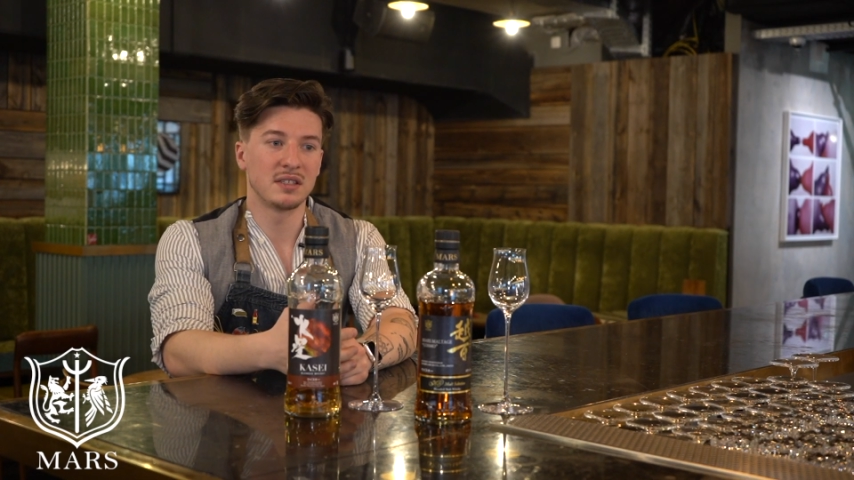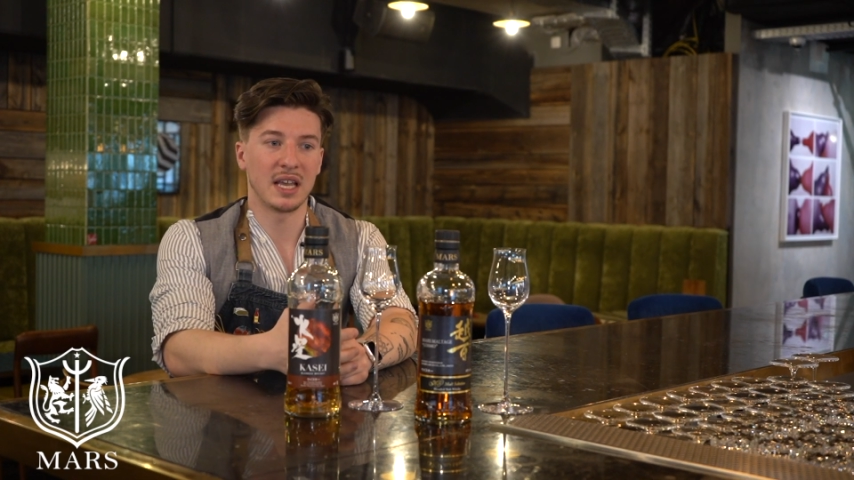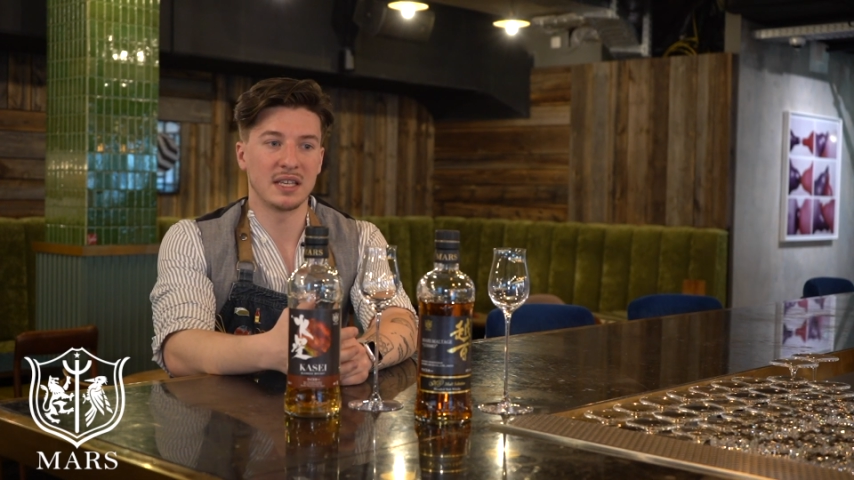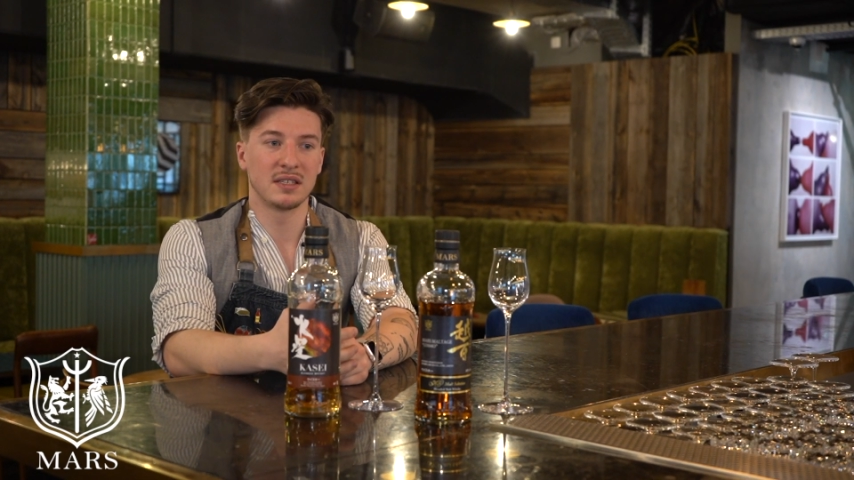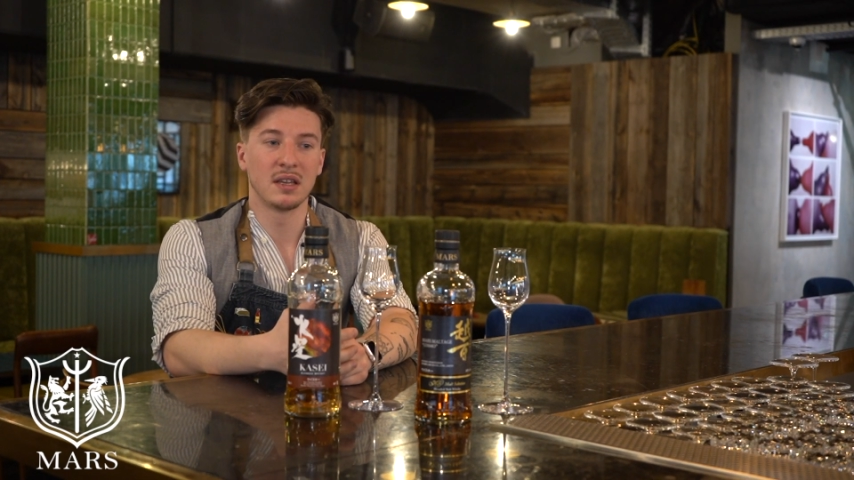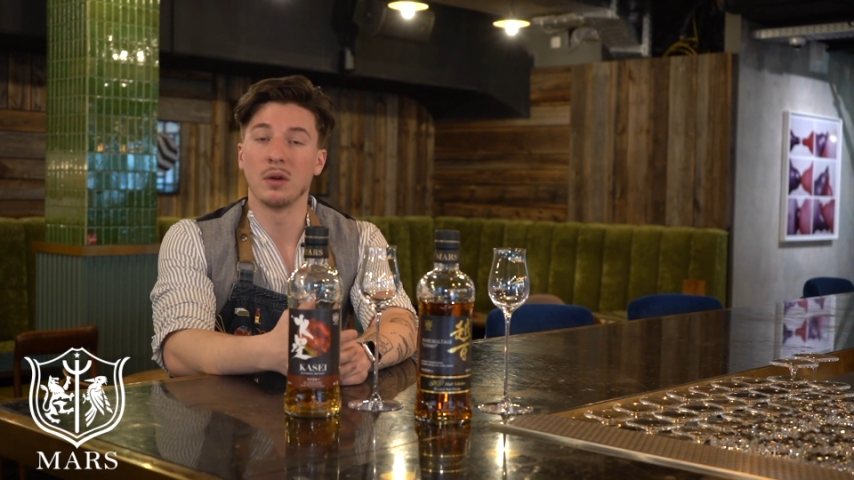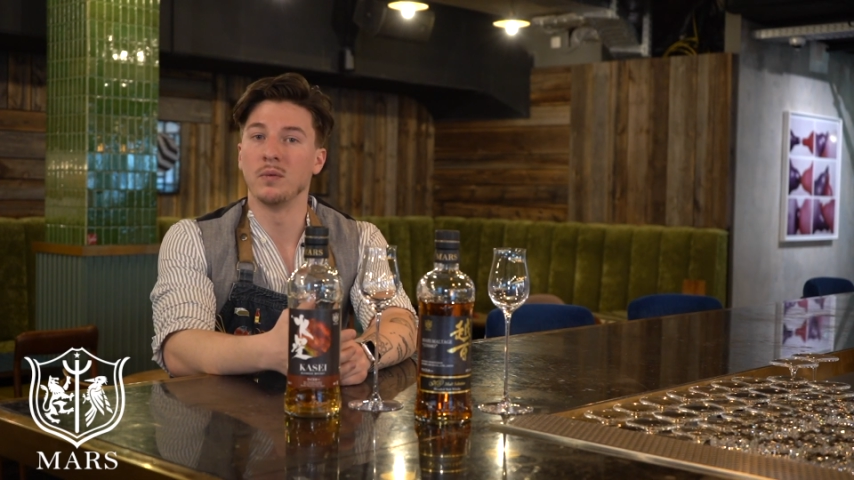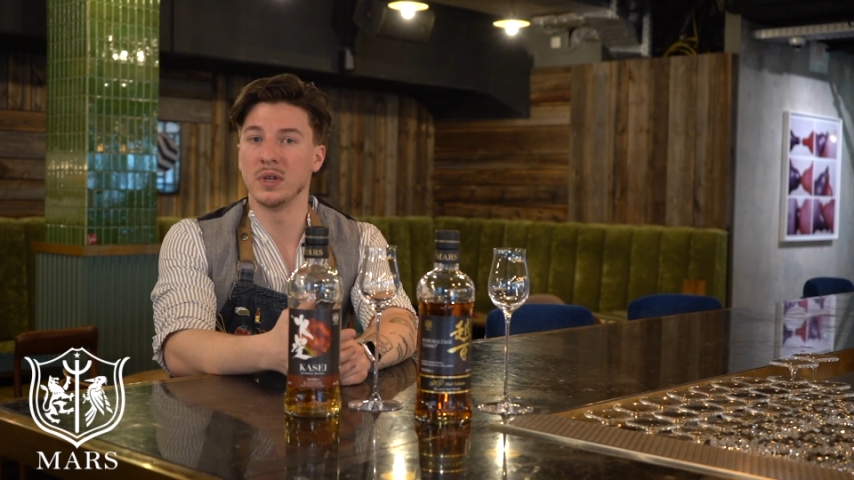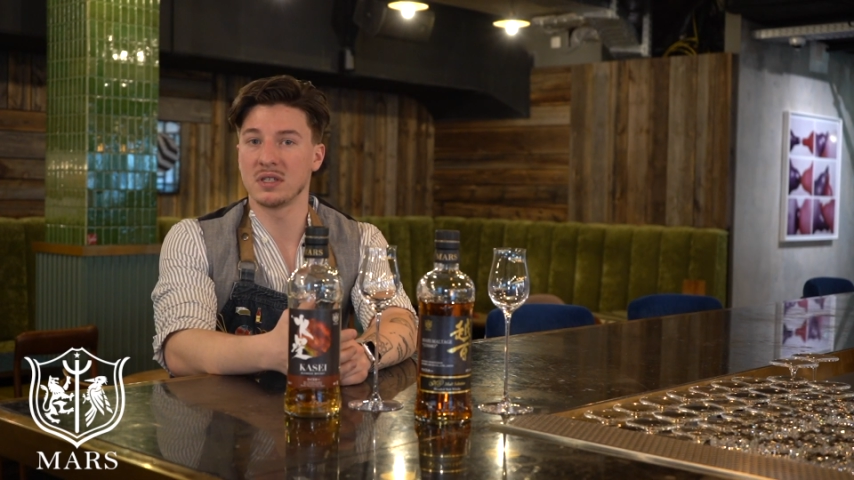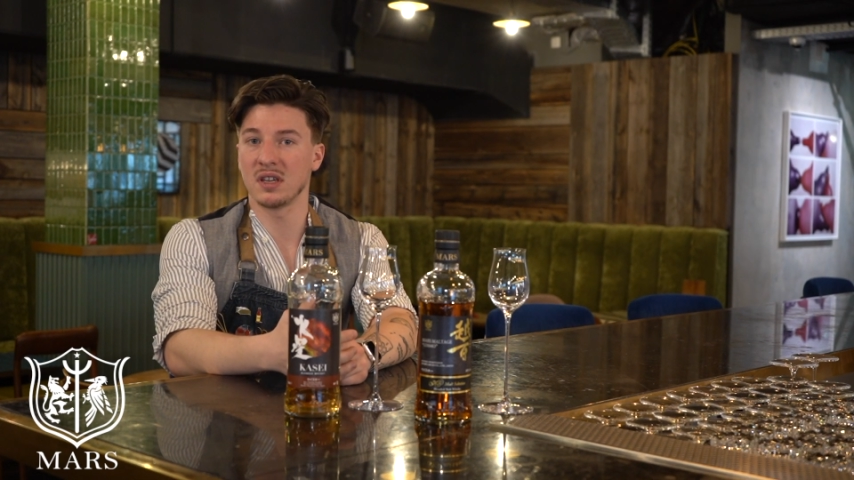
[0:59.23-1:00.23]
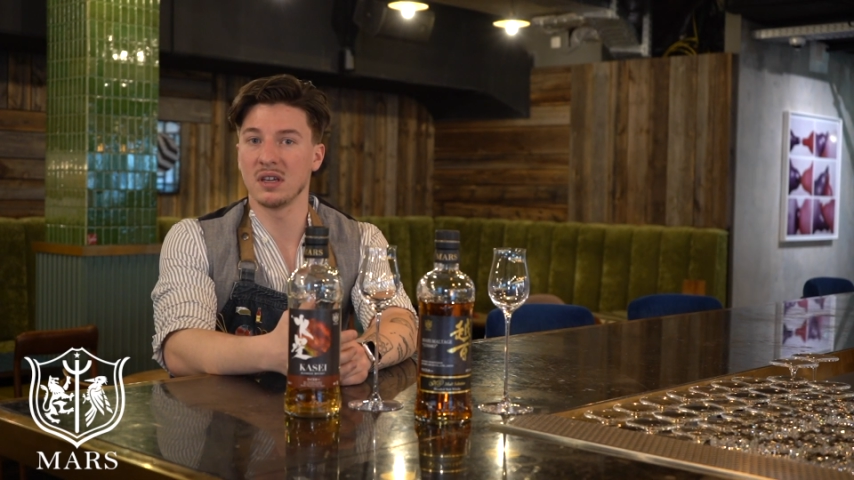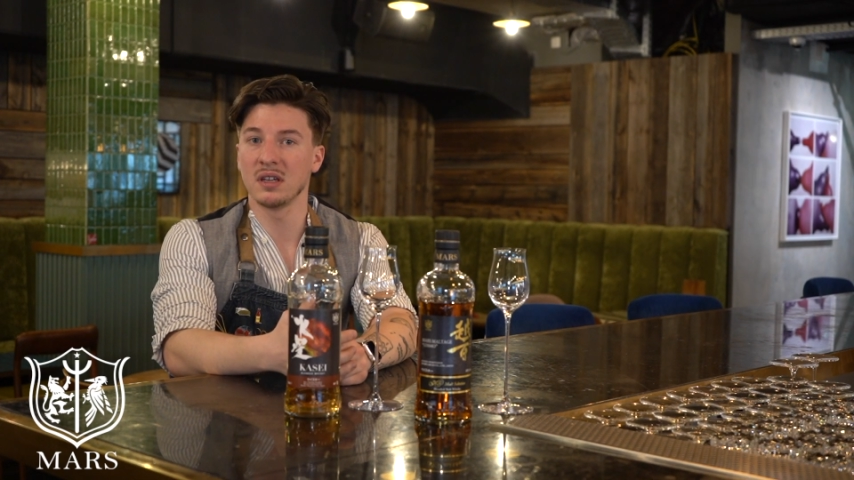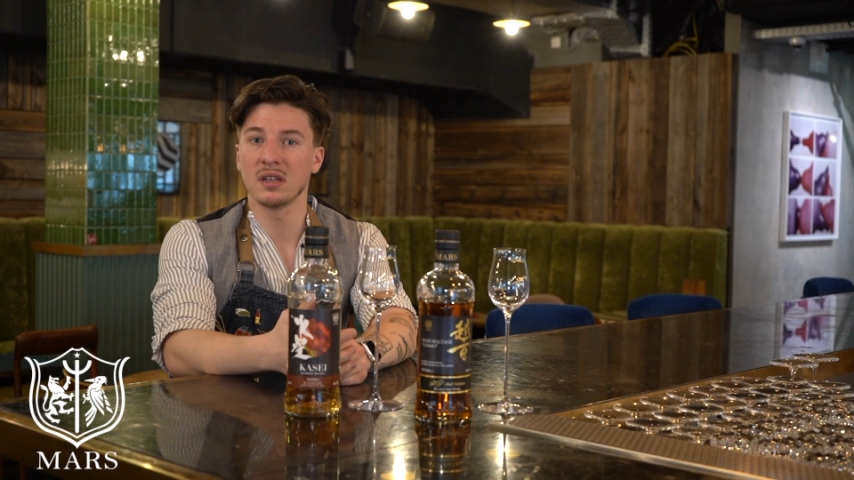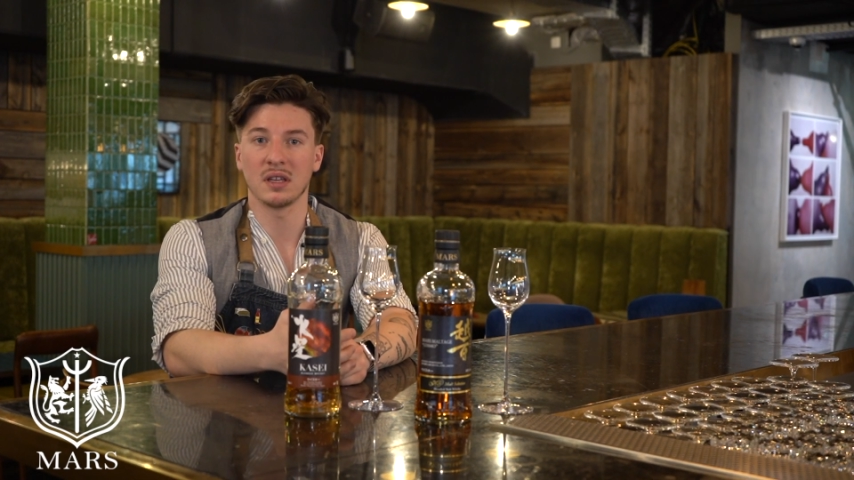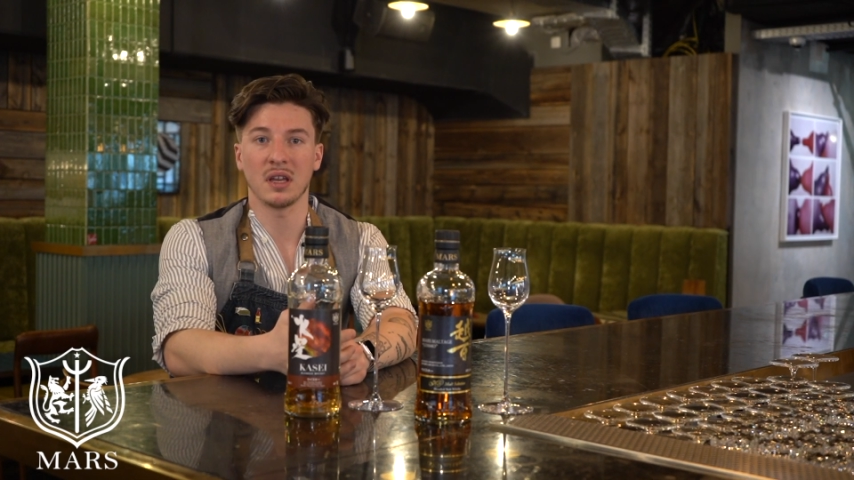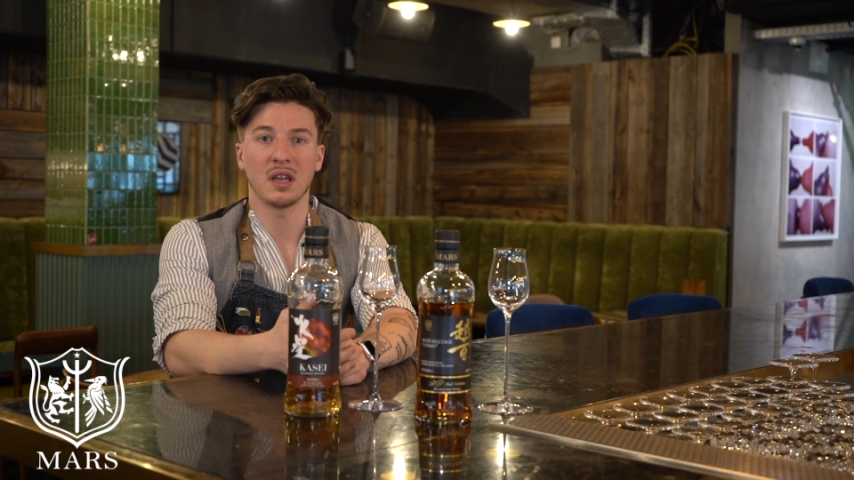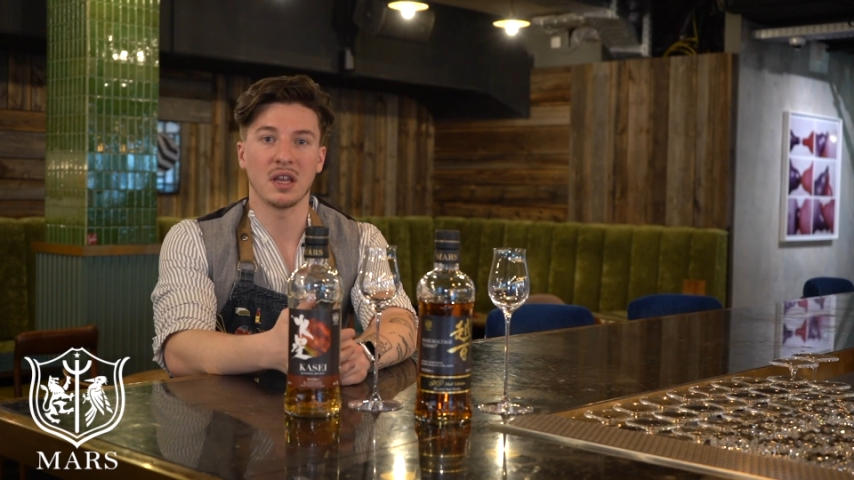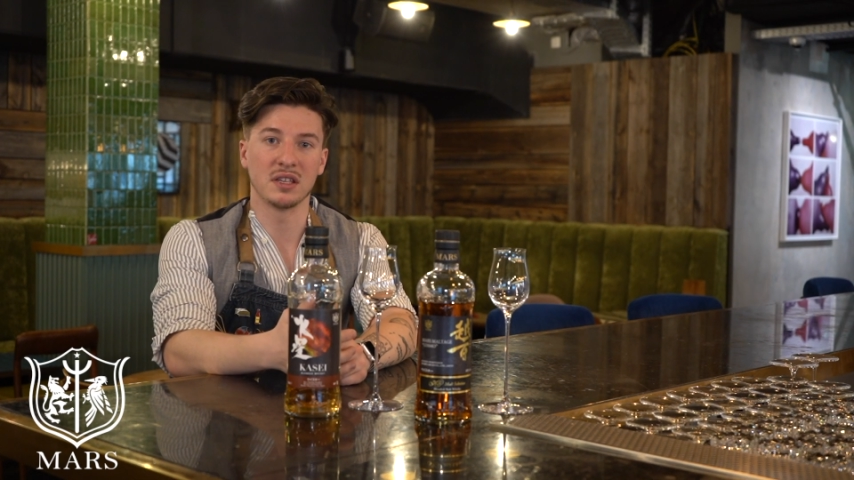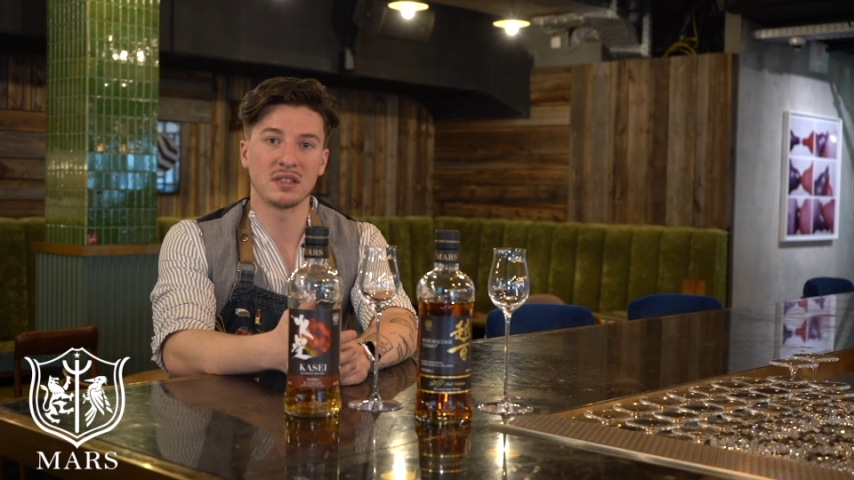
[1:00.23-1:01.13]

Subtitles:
says whiskey is